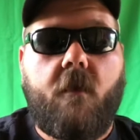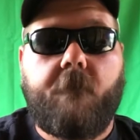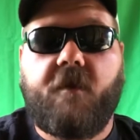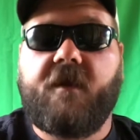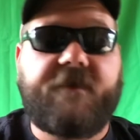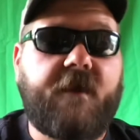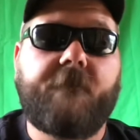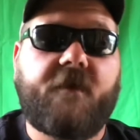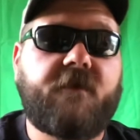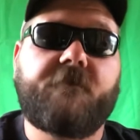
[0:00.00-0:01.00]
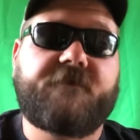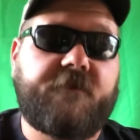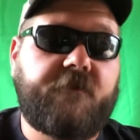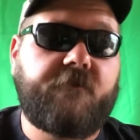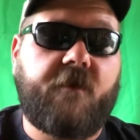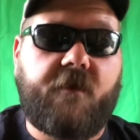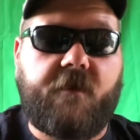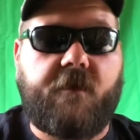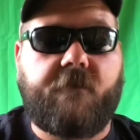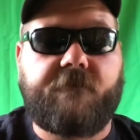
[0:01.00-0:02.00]
But, my number 2
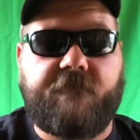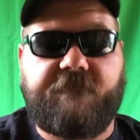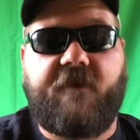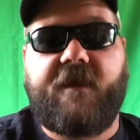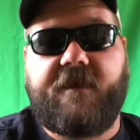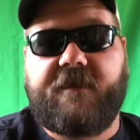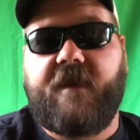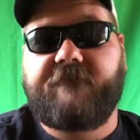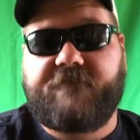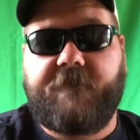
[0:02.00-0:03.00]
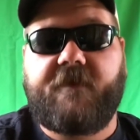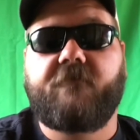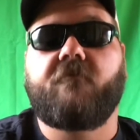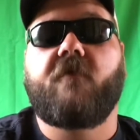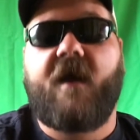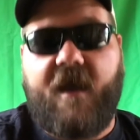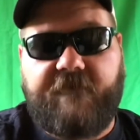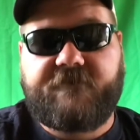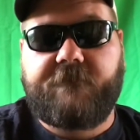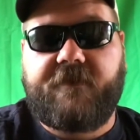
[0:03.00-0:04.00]
flathead catfish bait will
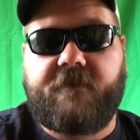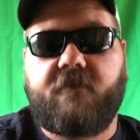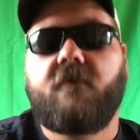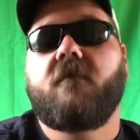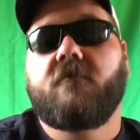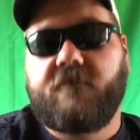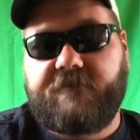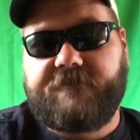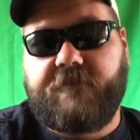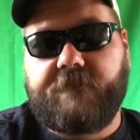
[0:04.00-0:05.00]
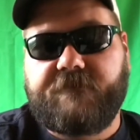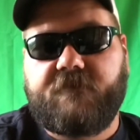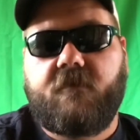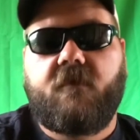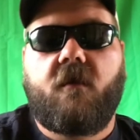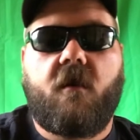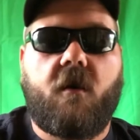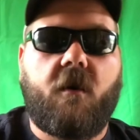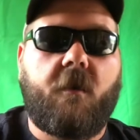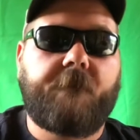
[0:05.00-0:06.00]
have to be creek chubs.
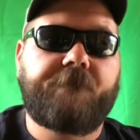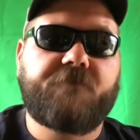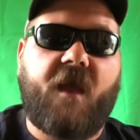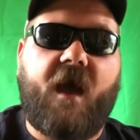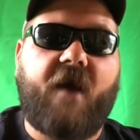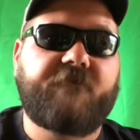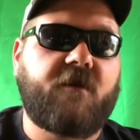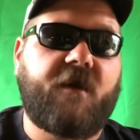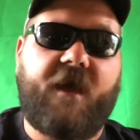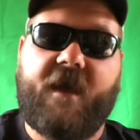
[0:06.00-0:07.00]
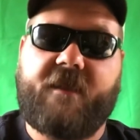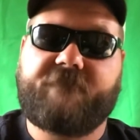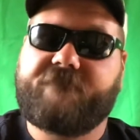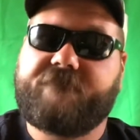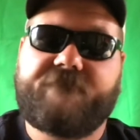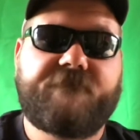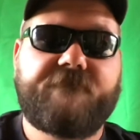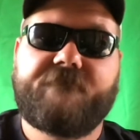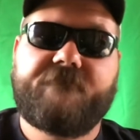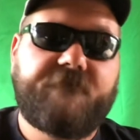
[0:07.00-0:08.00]
I've not had
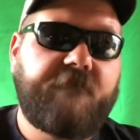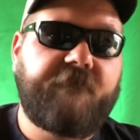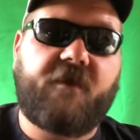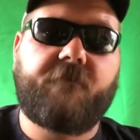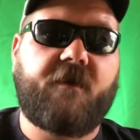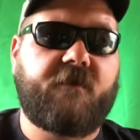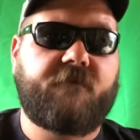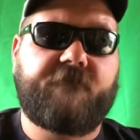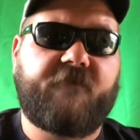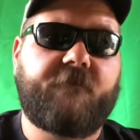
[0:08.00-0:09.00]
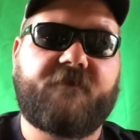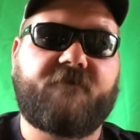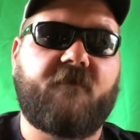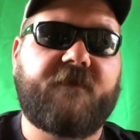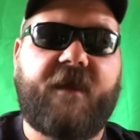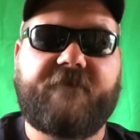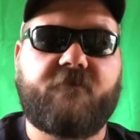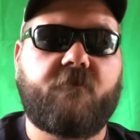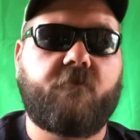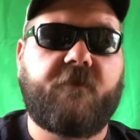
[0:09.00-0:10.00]
very much luck catching
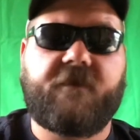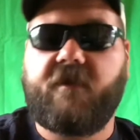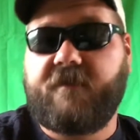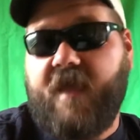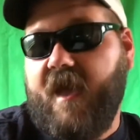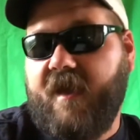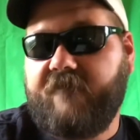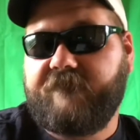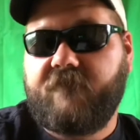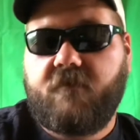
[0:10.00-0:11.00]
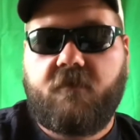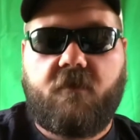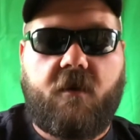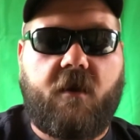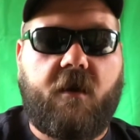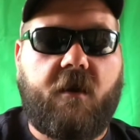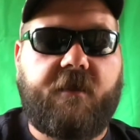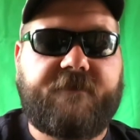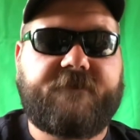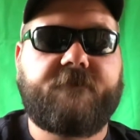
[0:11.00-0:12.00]
them with cut in half.
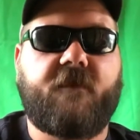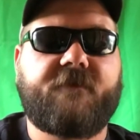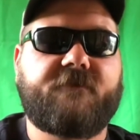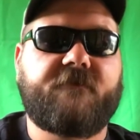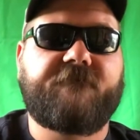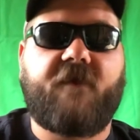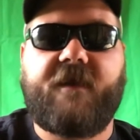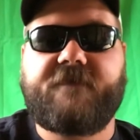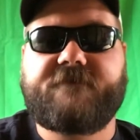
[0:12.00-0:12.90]
It seems like the flatheads